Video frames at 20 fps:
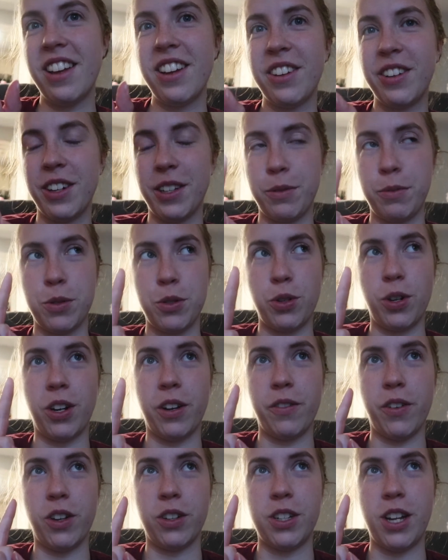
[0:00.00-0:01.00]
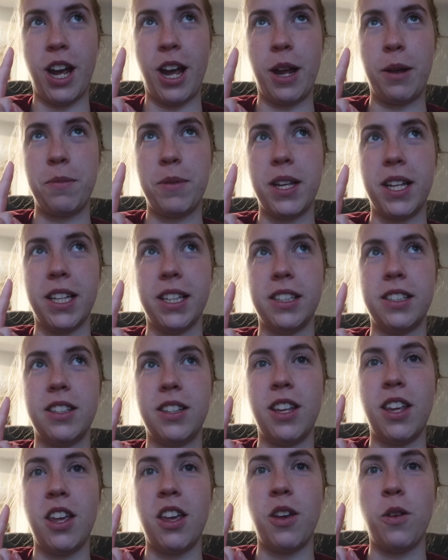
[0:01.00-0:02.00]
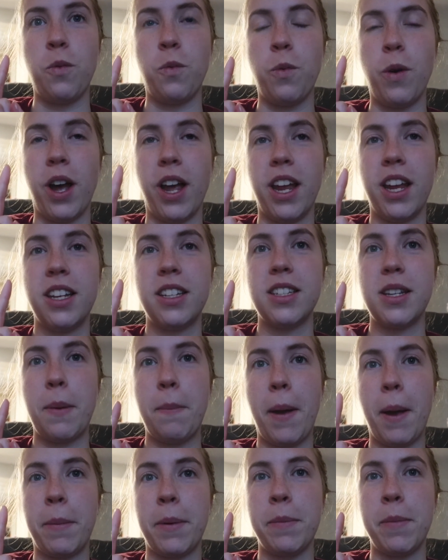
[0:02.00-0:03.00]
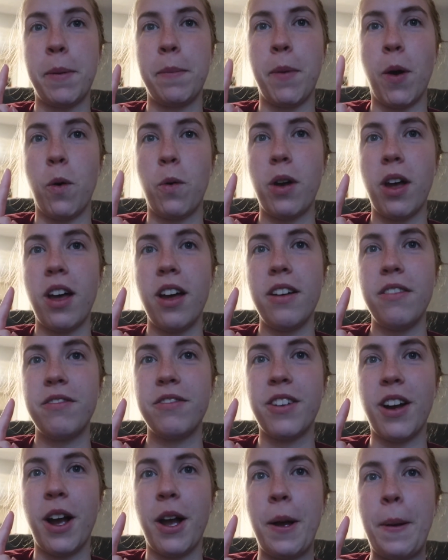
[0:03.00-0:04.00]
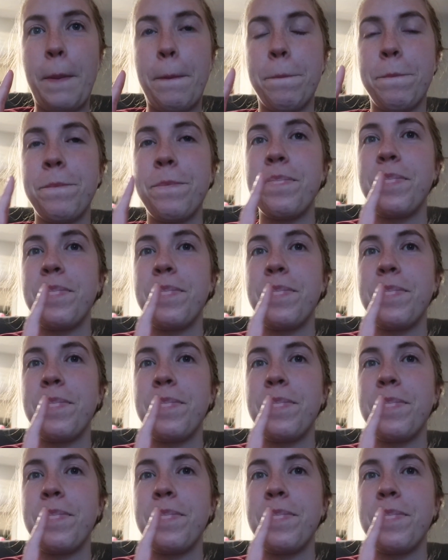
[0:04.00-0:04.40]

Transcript: Christmas drink of all time, is the white peppermint mocha from